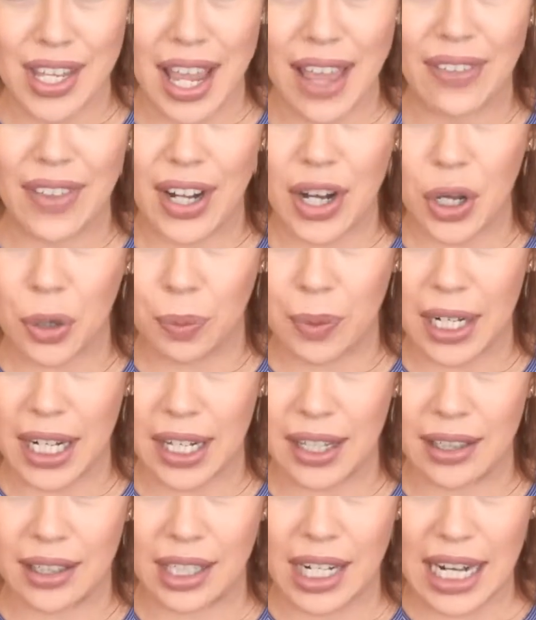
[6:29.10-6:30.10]
and then opening
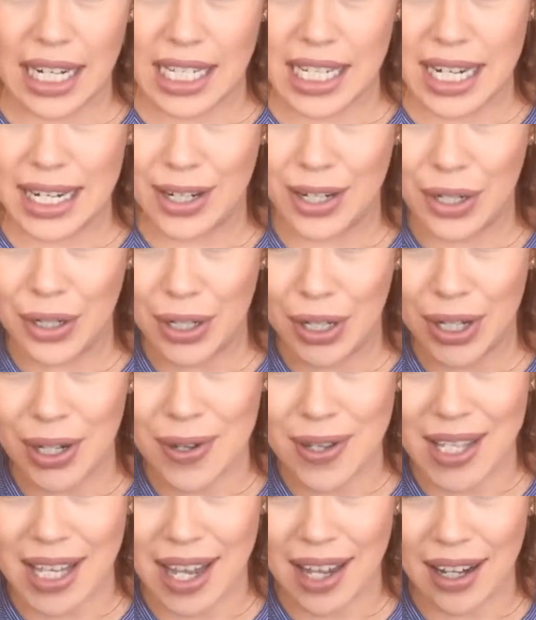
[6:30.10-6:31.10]
it the next day to go to
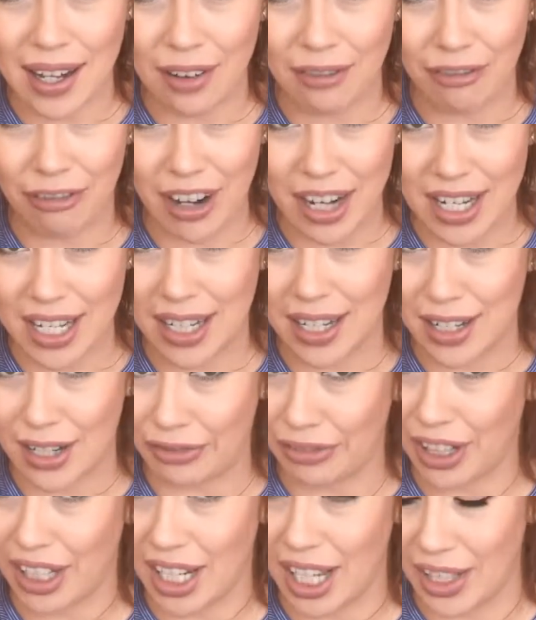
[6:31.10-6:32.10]
use it and finding a
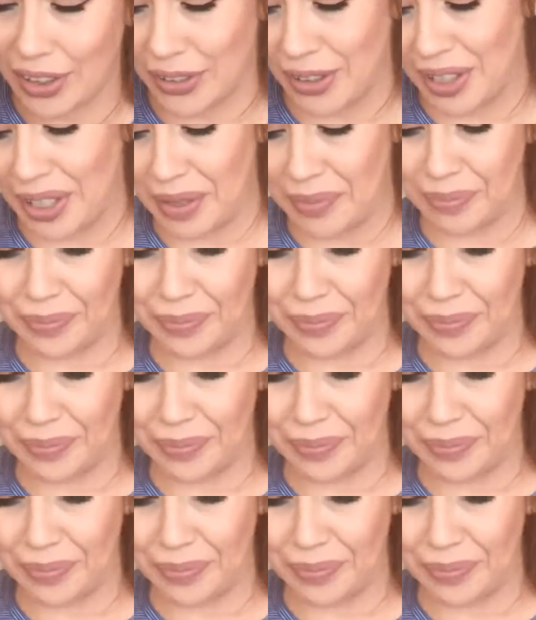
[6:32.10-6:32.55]
different color in them.